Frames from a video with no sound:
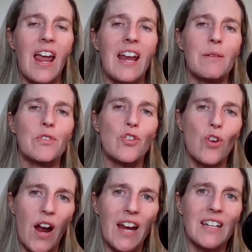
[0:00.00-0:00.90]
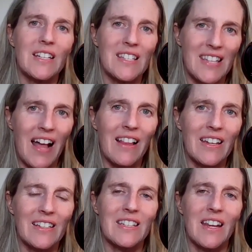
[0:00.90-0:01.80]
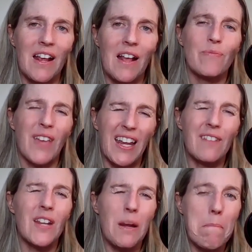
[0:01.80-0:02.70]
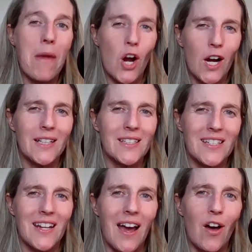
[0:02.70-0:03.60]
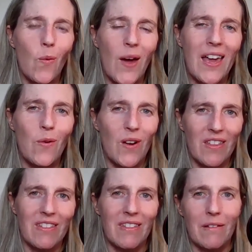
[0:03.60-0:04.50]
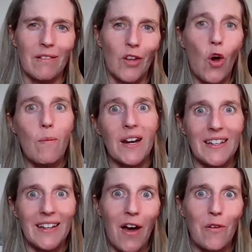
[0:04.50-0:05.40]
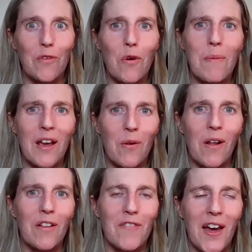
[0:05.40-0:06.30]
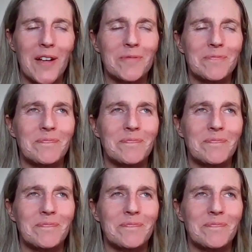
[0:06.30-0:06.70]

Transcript: And he was trying to sell it kind of an American style way with low money down, no bank qualify.